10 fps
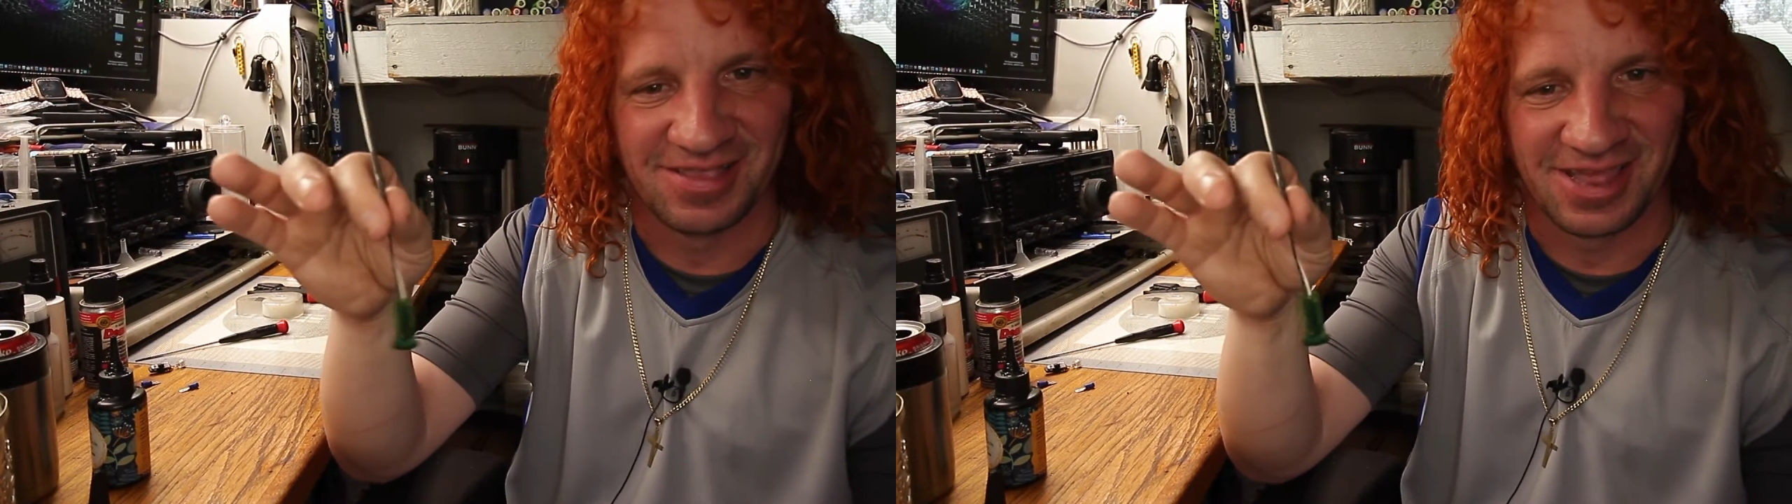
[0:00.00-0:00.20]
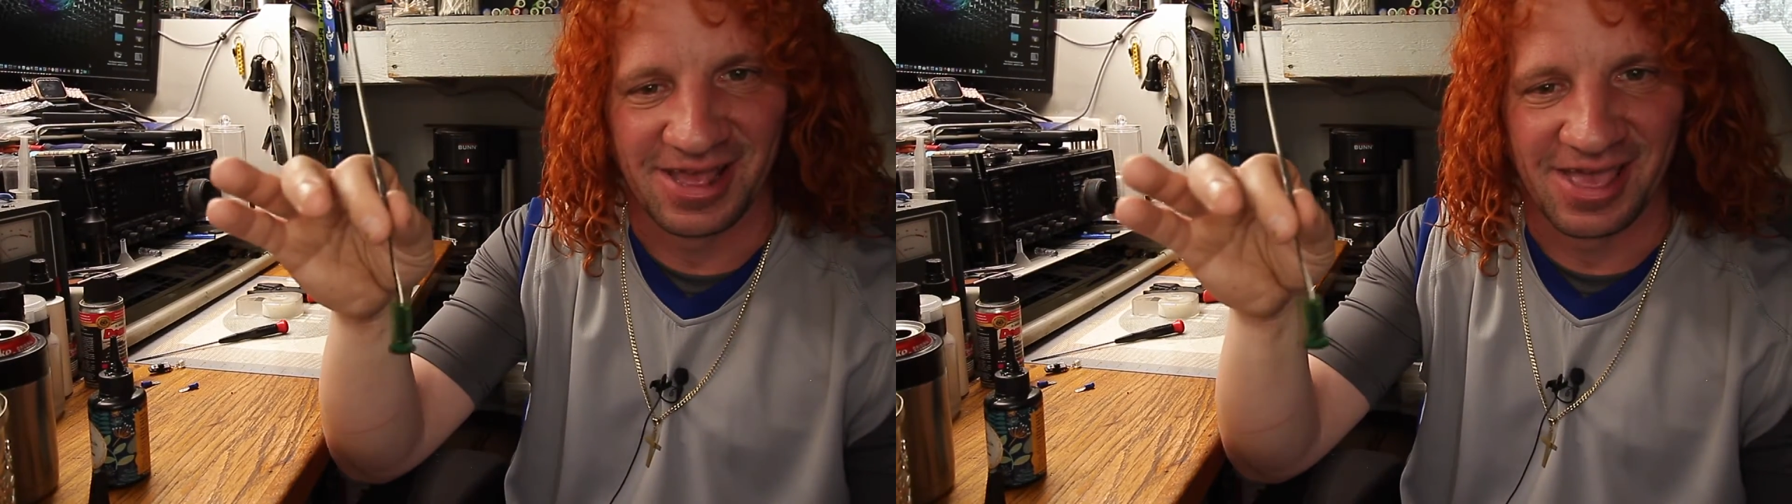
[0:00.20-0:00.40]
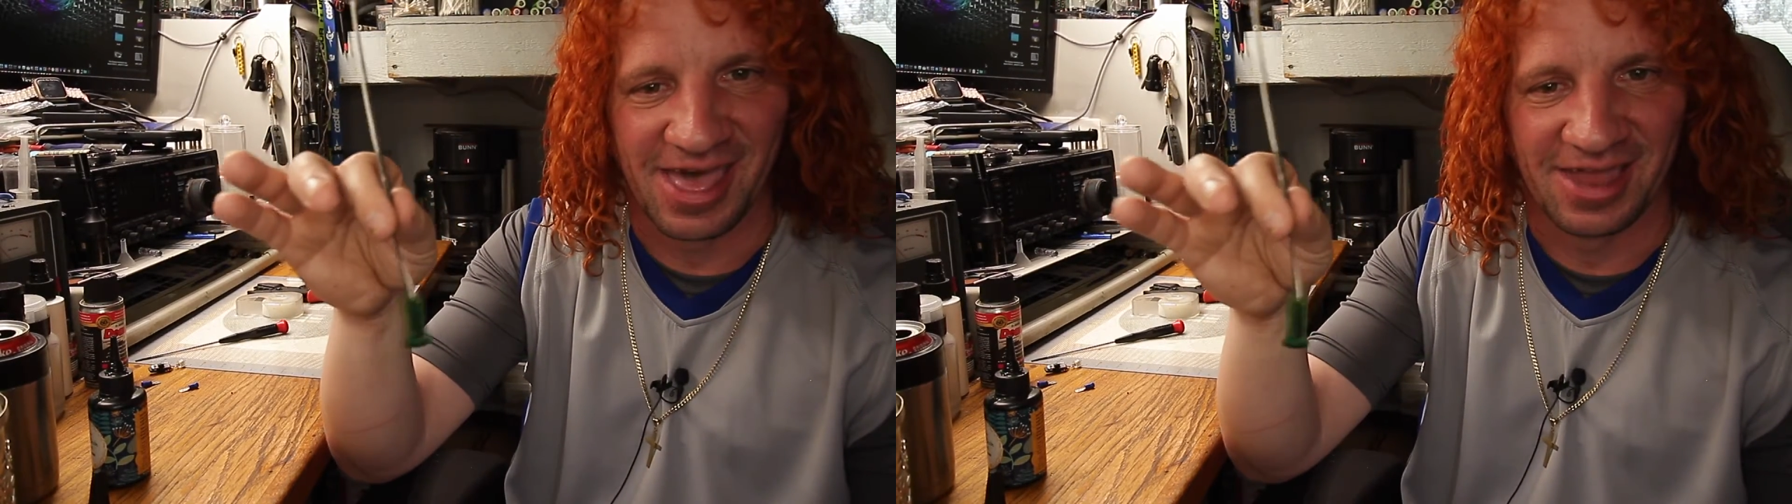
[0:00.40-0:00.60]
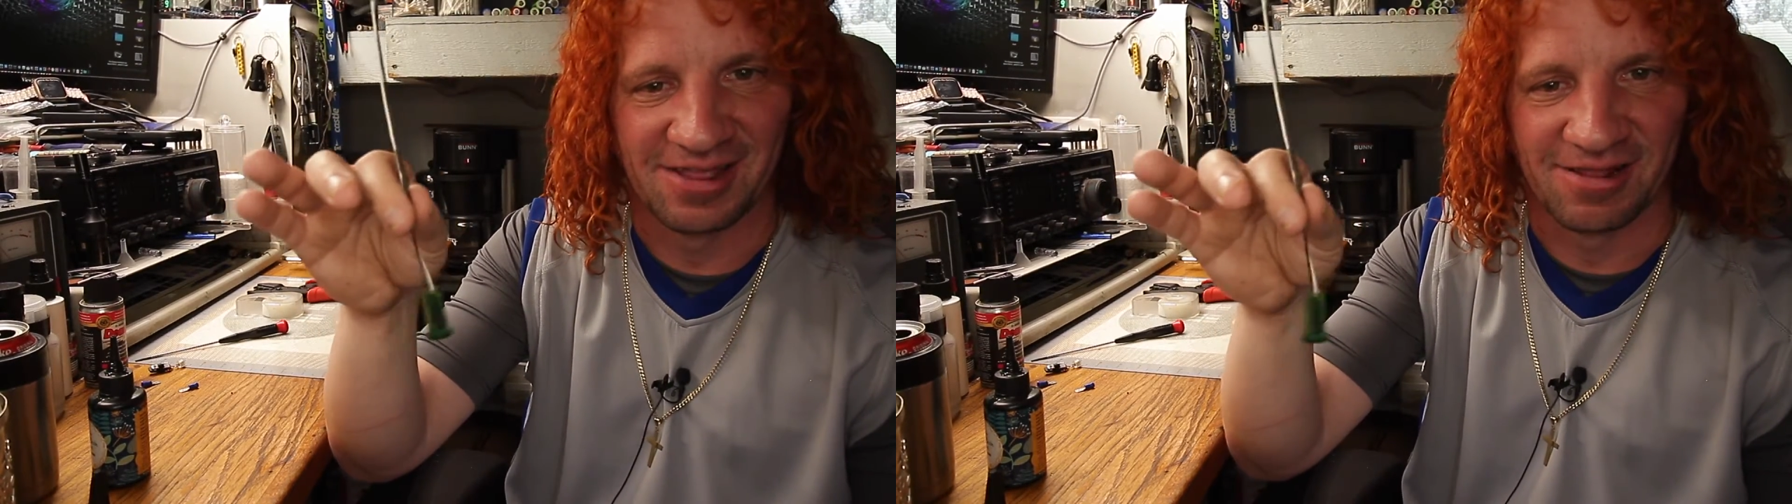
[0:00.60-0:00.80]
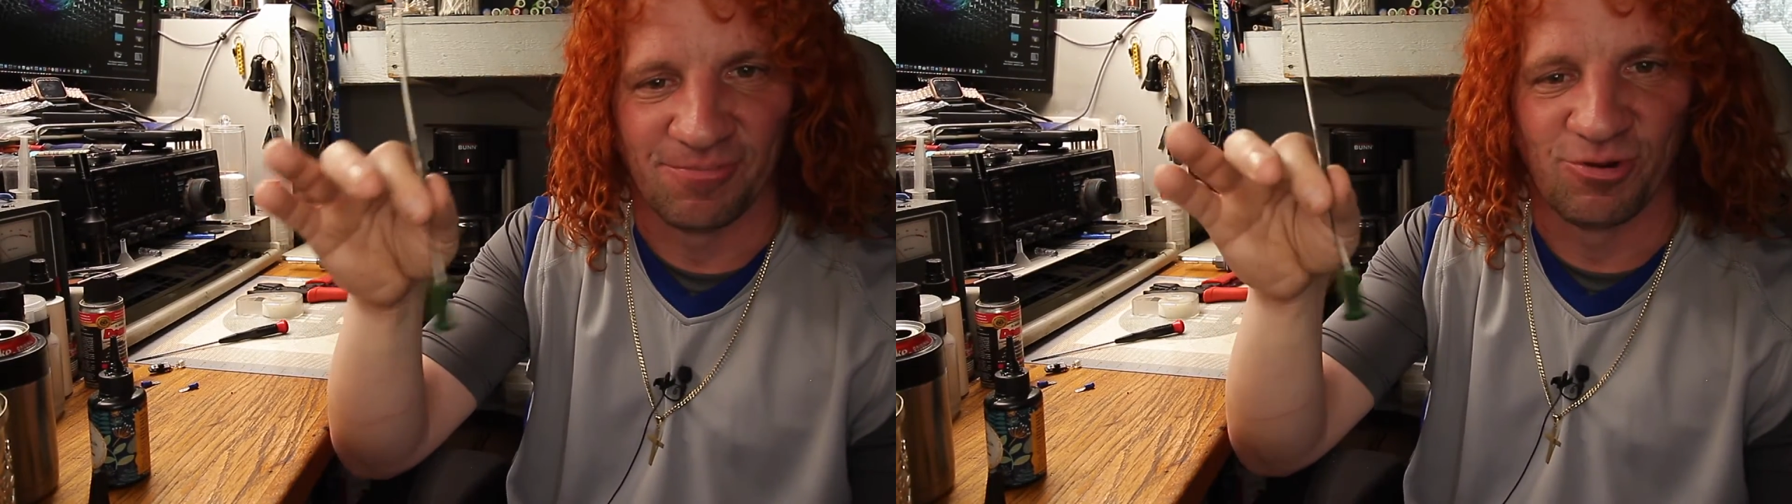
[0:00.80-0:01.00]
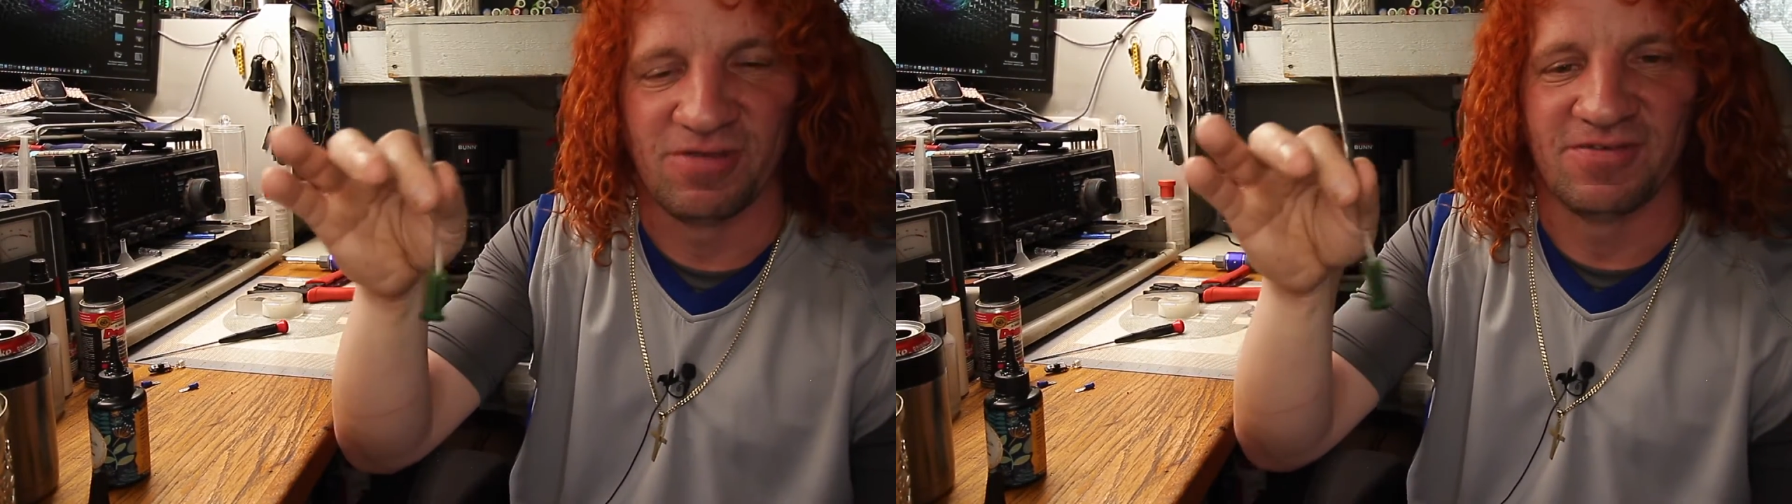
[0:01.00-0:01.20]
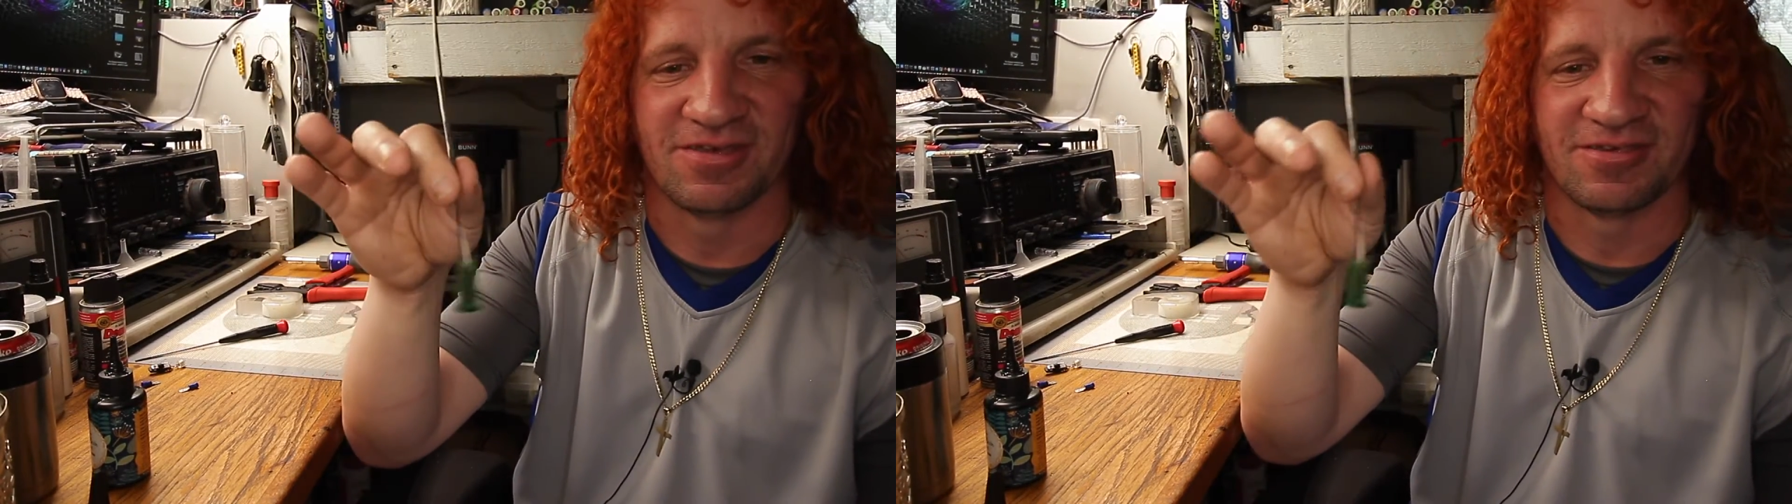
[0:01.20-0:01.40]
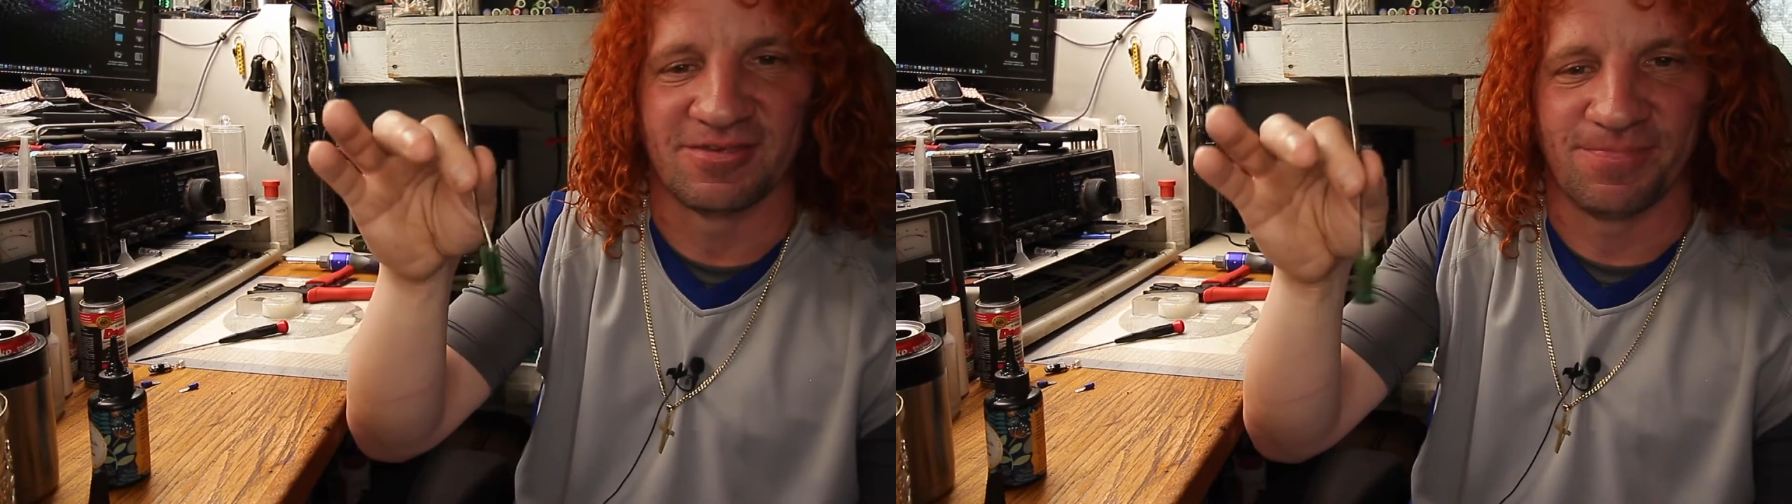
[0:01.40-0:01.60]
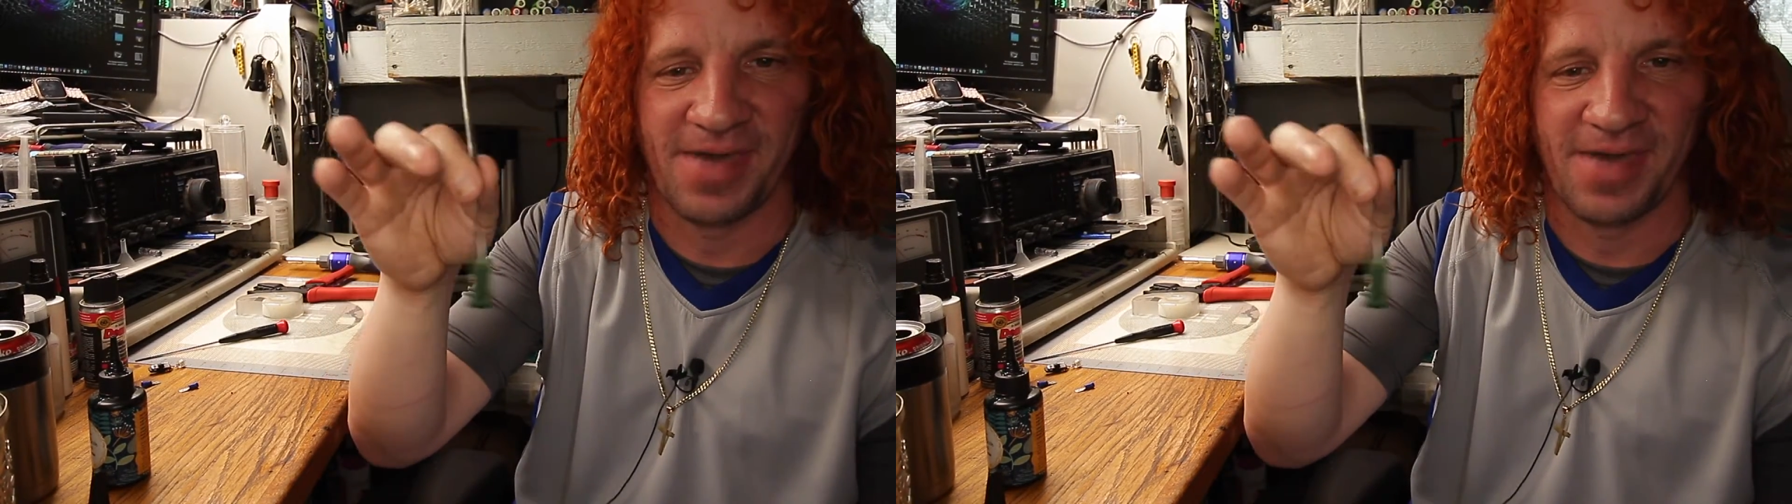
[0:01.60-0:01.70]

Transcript: that I had in a previous